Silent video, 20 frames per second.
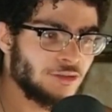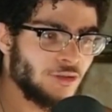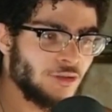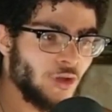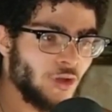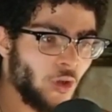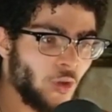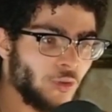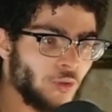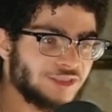
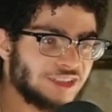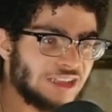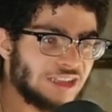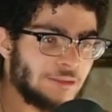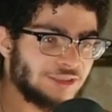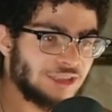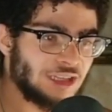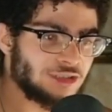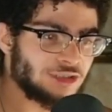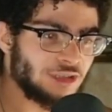Oh snap,
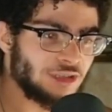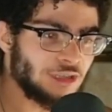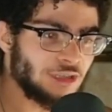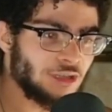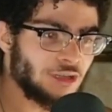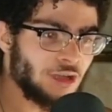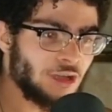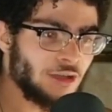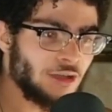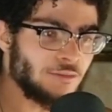it's actually
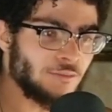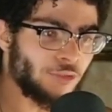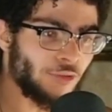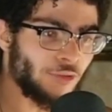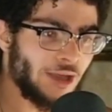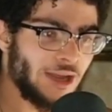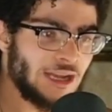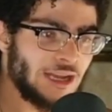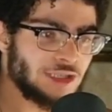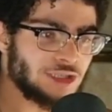cutting
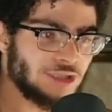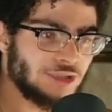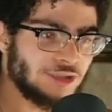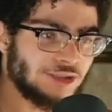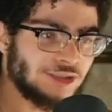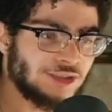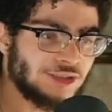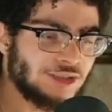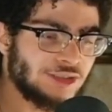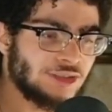
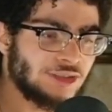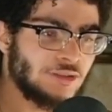branches.